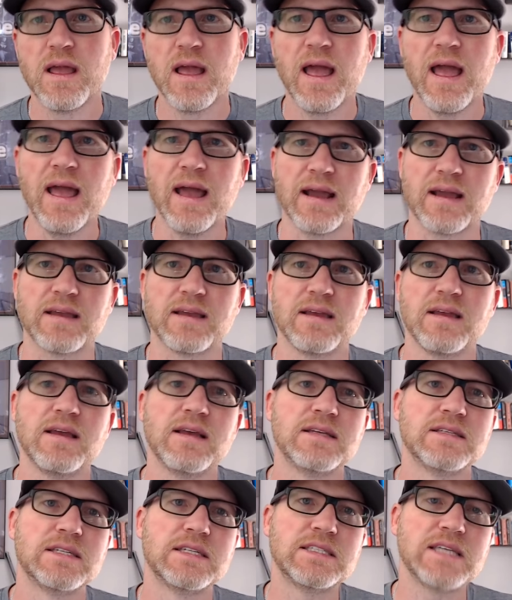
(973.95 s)
Heck,
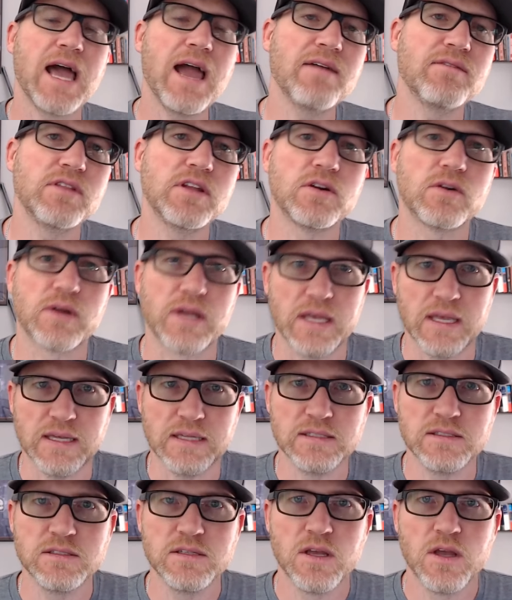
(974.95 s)
since I have little
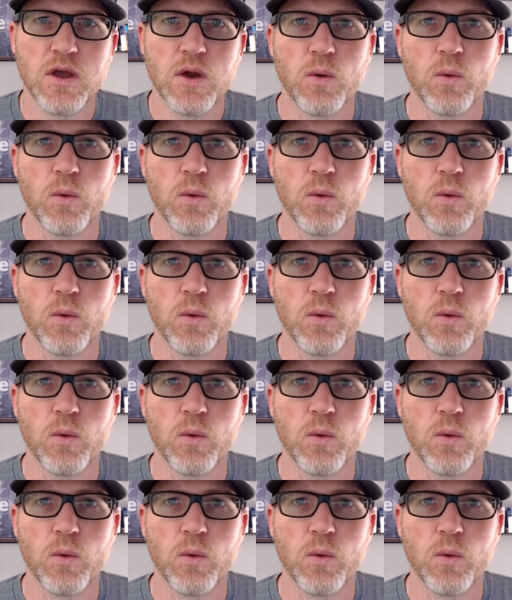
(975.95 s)
kids,